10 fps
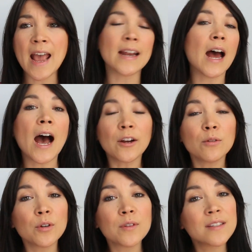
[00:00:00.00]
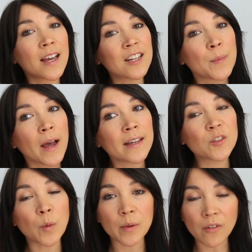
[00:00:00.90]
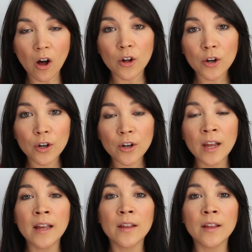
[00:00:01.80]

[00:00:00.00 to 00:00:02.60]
And I don't know the science behind this, but we've all heard